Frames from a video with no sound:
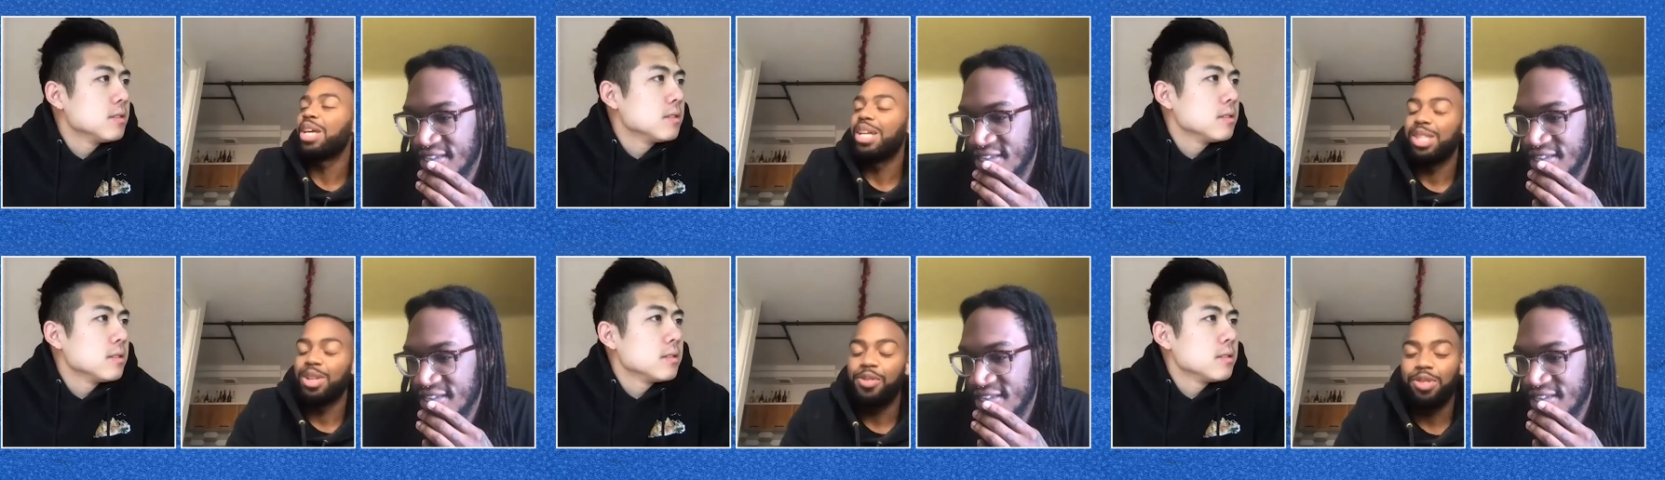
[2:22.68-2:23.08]

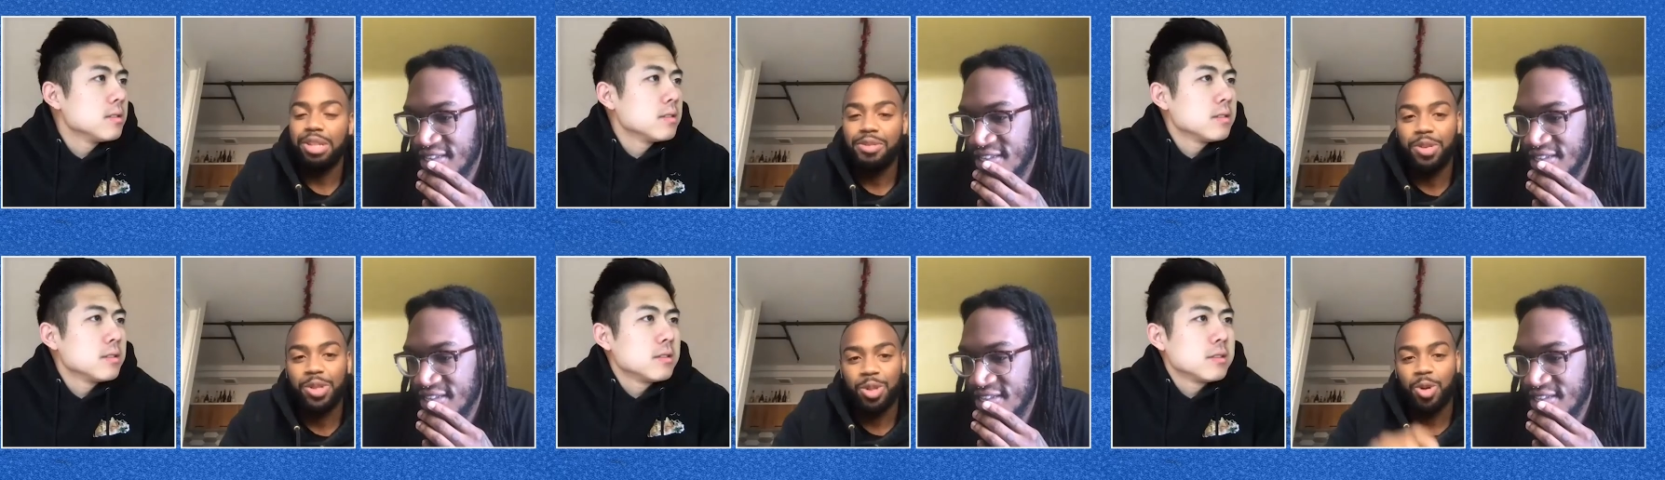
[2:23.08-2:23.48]
Speaker 1: the
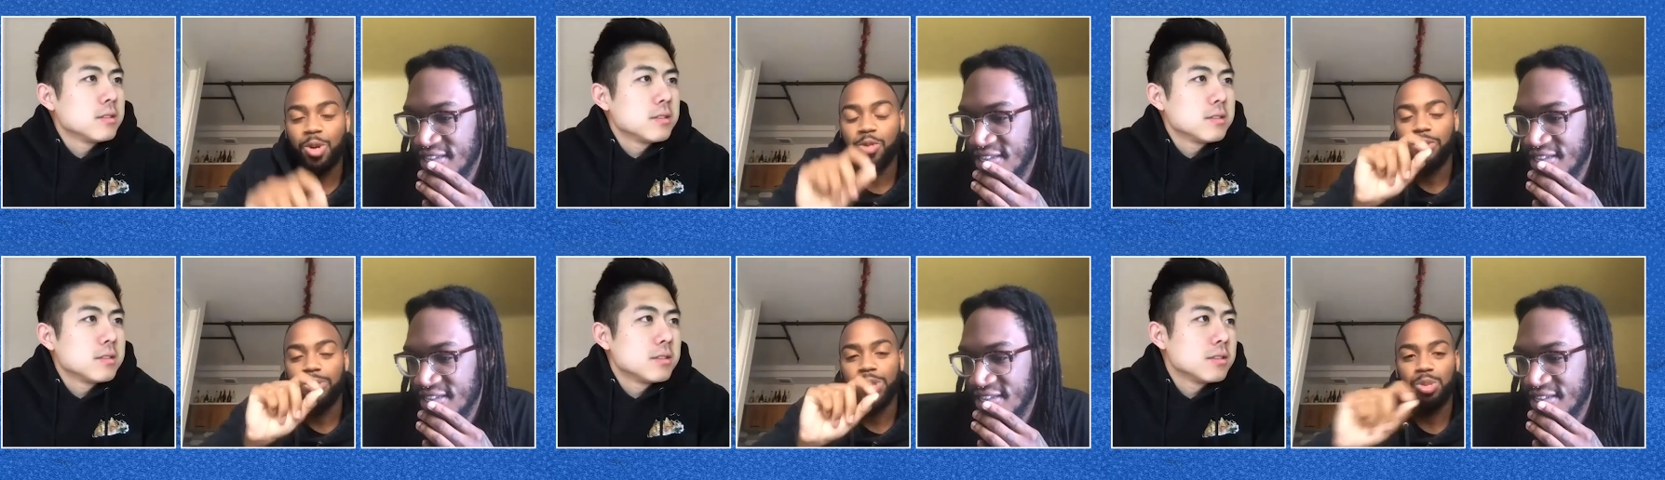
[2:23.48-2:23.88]
flavors go
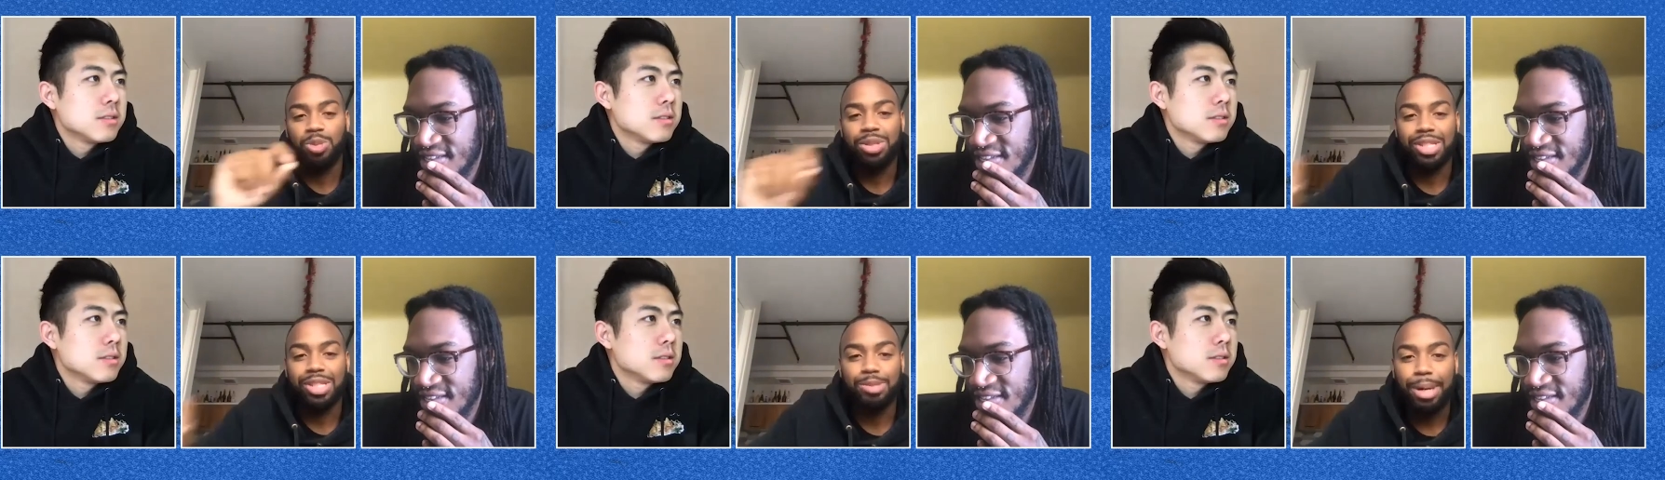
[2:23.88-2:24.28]
from sweet to
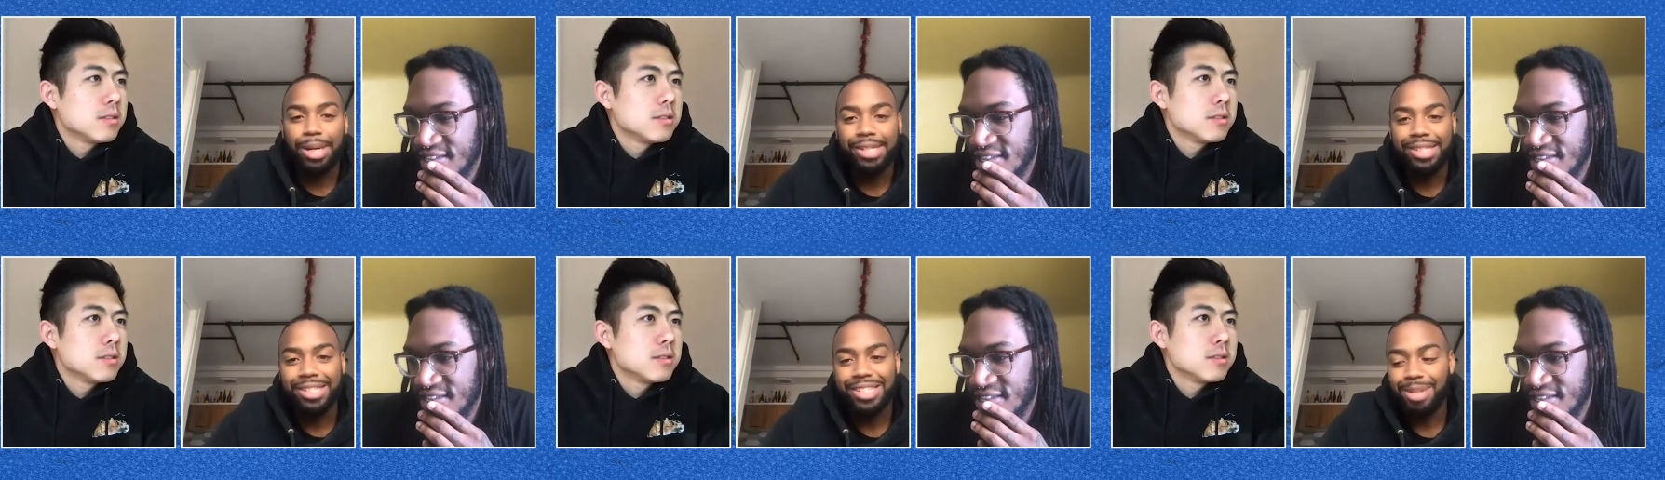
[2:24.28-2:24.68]

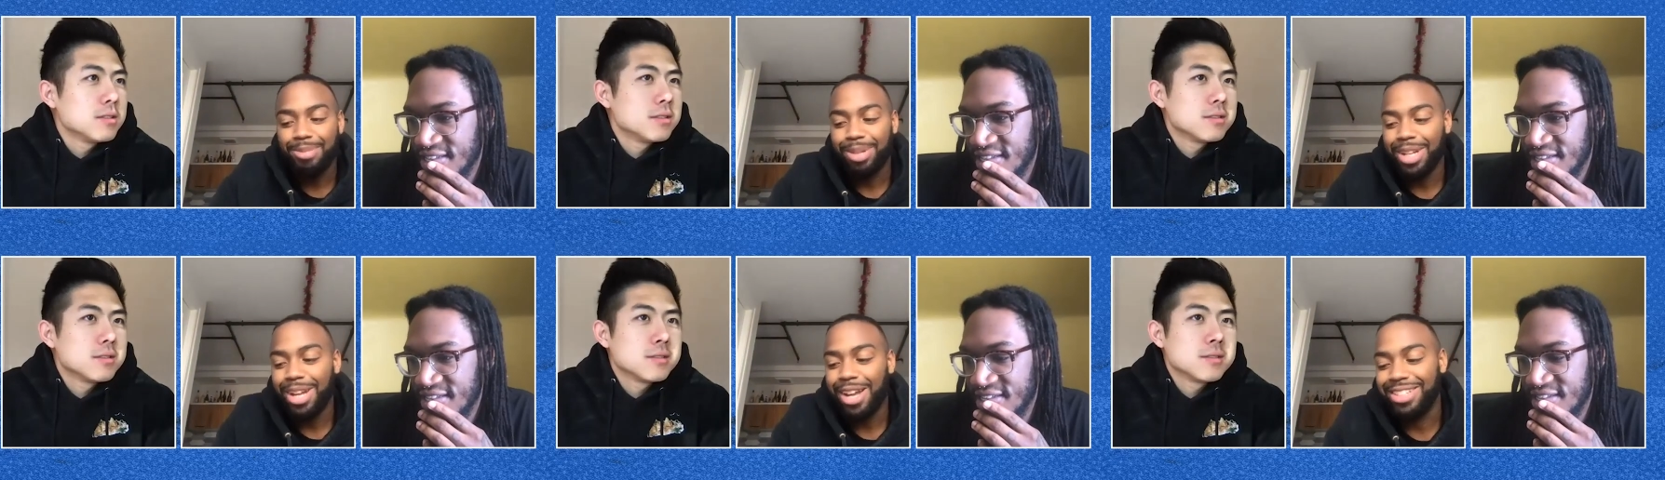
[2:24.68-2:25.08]
spicy. I'm like,
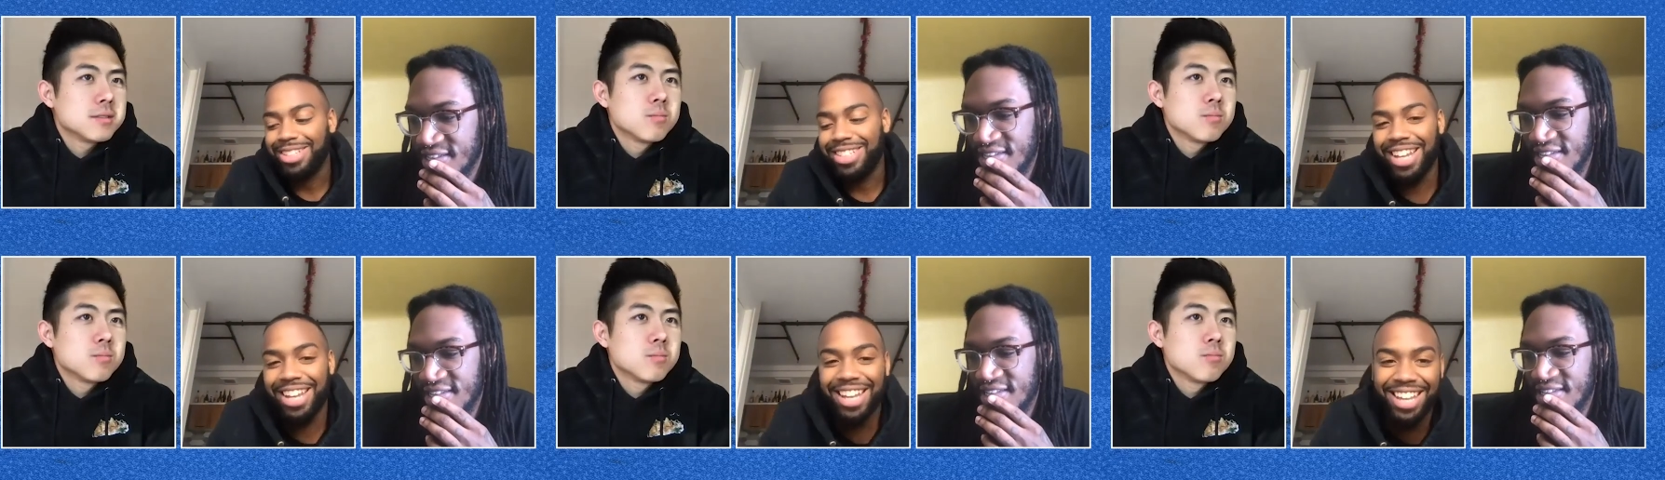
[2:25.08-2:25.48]
ah,
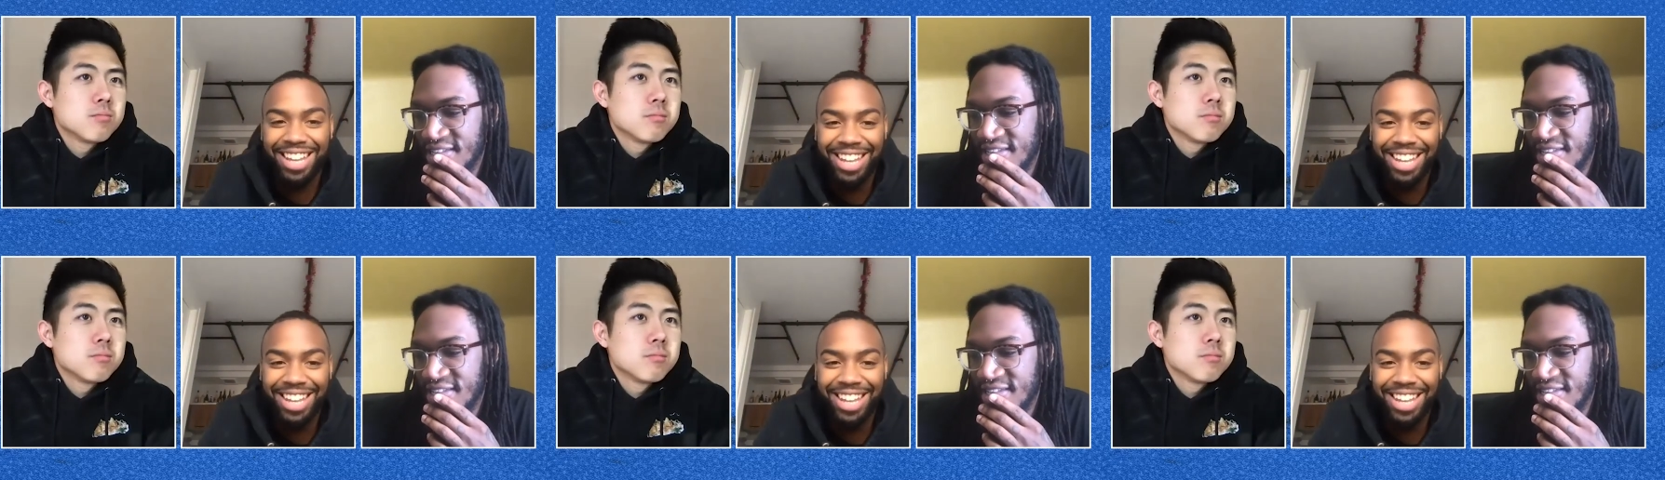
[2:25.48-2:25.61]
shit.